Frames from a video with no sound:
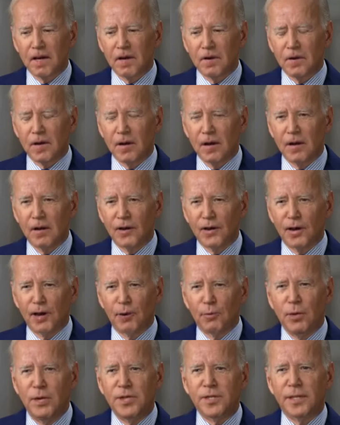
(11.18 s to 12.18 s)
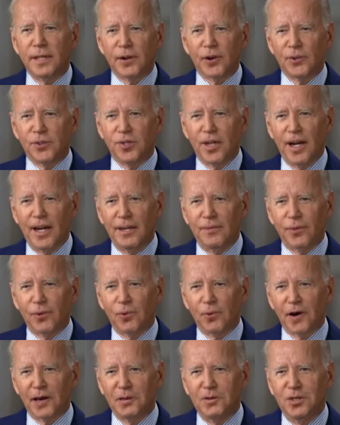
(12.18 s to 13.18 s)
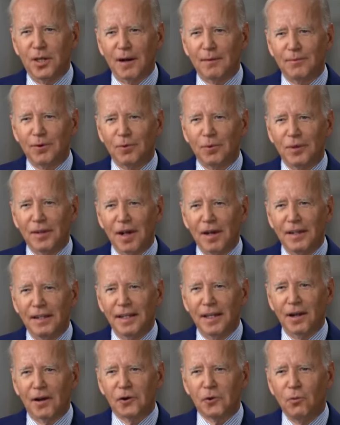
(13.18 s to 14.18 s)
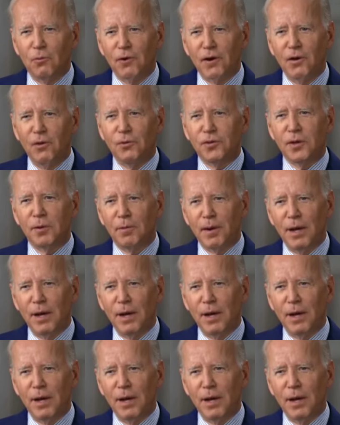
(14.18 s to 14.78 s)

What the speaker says: Hey, listen here, Jack. For the last time, you are not Keanu Reeves,